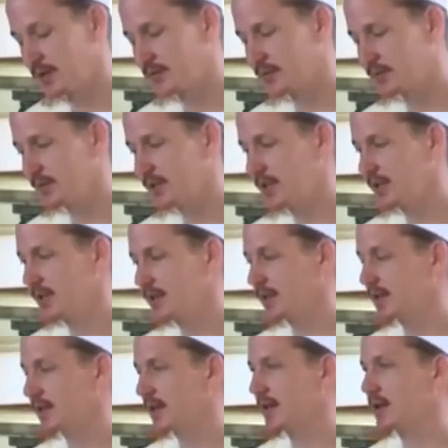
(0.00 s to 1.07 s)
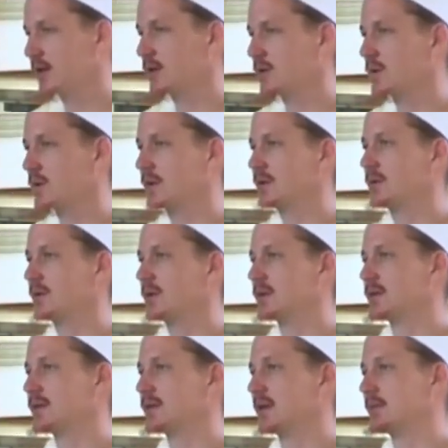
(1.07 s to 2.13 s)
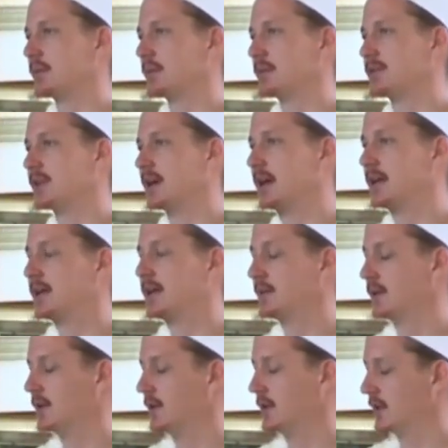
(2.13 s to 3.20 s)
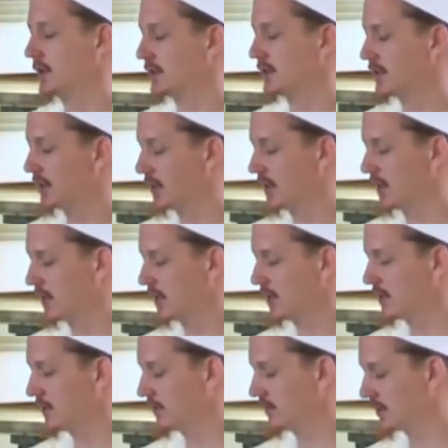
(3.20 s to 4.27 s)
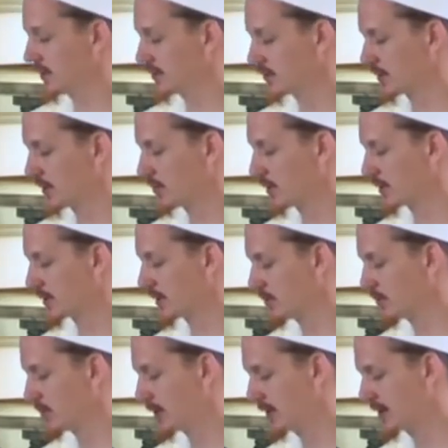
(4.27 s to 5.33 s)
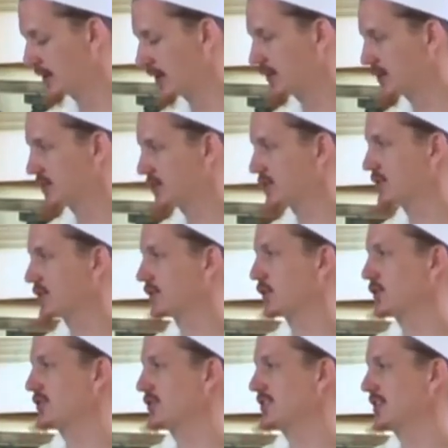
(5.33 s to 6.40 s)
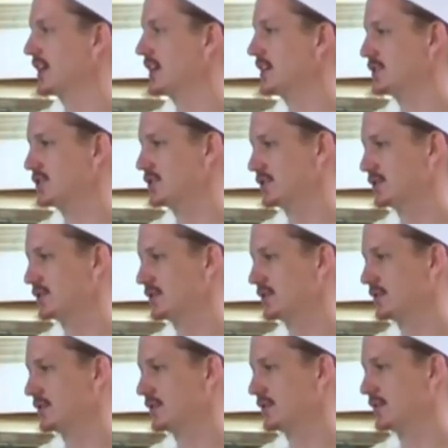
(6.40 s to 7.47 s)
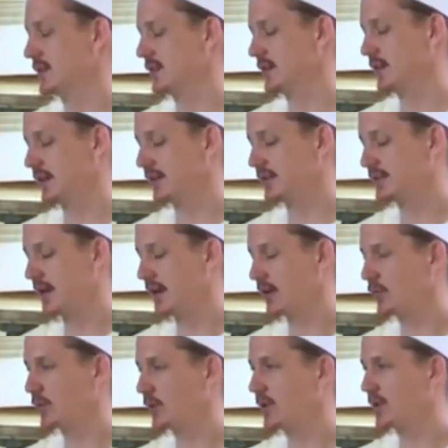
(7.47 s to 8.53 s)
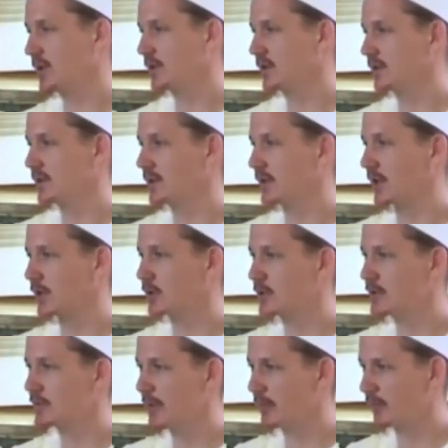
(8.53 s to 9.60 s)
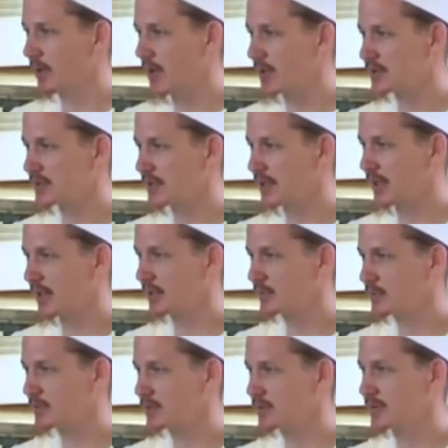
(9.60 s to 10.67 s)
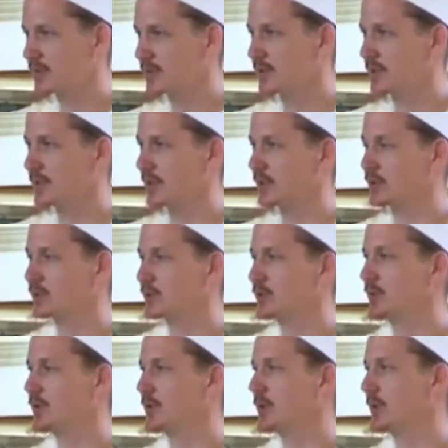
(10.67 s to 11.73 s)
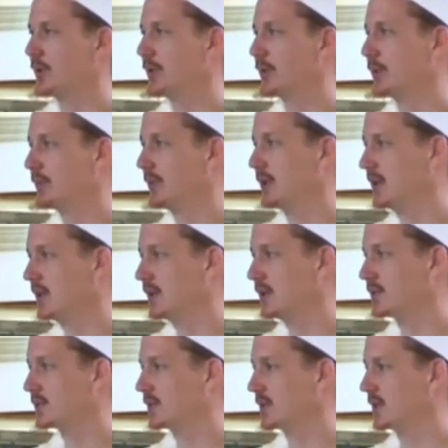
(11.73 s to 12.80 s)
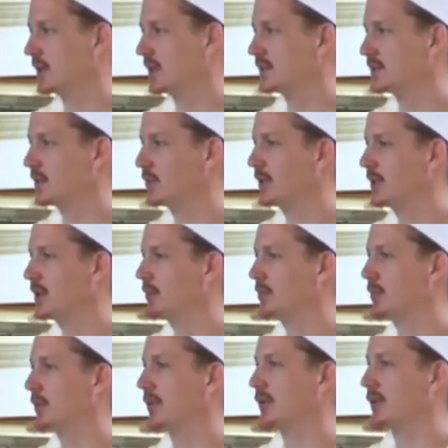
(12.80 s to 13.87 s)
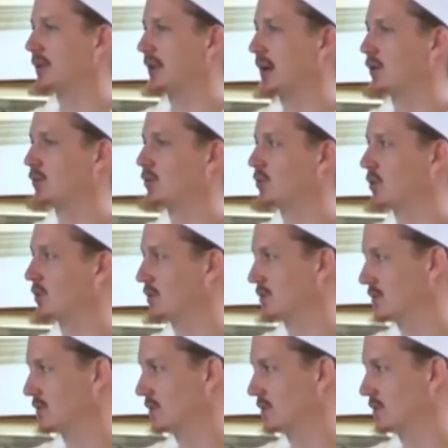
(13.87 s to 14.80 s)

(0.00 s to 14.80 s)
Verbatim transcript: And so, meaning that according to the understanding of Imam al-Ghazali, is that in this tripartite breakdown, this is the first stage, is that we not only memorize the names, not only do we learn their meanings, is that we implement their counsel.